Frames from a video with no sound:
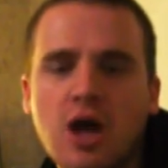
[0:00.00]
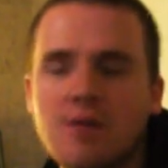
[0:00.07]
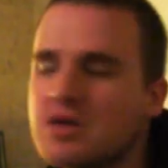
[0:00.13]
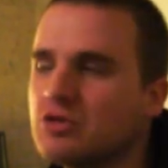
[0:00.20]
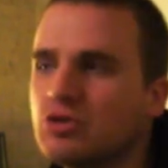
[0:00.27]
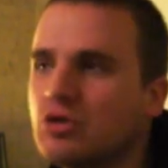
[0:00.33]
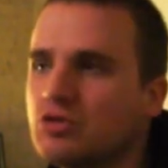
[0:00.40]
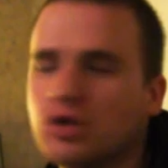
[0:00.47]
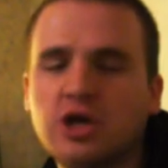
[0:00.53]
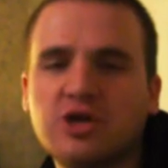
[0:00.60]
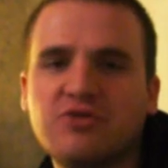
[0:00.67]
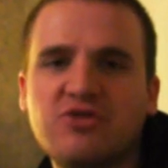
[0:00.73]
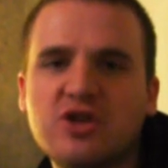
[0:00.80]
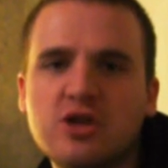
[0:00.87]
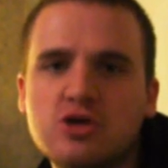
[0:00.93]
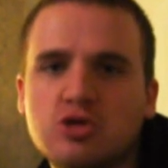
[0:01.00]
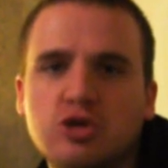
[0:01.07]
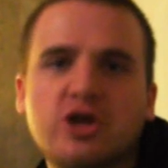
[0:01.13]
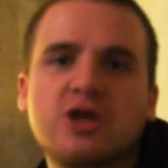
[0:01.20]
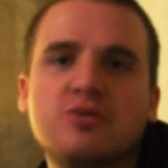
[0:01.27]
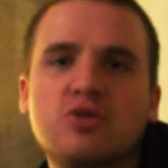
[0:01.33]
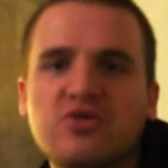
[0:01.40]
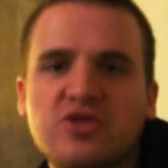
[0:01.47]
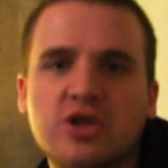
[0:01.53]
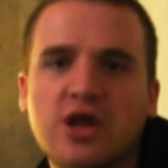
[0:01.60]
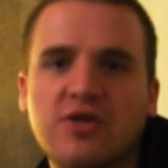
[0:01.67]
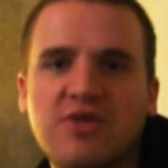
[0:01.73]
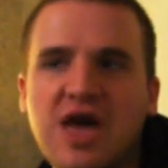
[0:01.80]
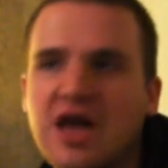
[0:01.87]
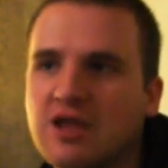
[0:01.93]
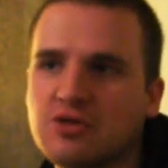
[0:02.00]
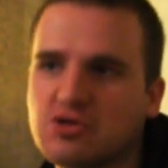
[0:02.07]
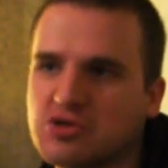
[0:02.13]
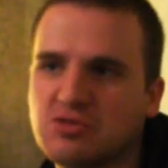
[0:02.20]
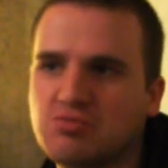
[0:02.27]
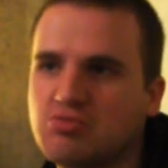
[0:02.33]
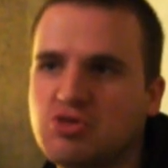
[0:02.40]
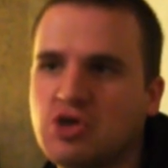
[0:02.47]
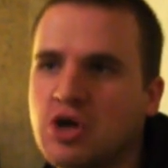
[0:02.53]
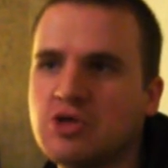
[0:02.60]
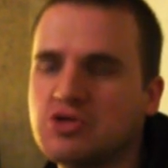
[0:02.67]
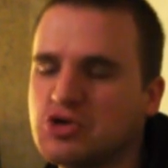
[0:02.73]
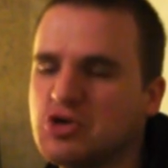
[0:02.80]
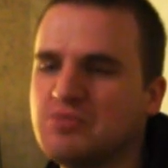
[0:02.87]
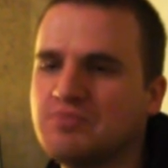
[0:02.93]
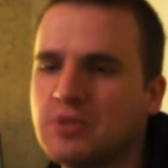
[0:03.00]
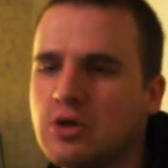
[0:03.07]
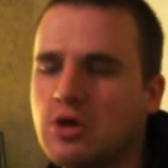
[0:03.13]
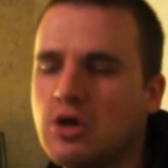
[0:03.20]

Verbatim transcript: I mean, look at a vid, you look at a movie like that, and there's tons of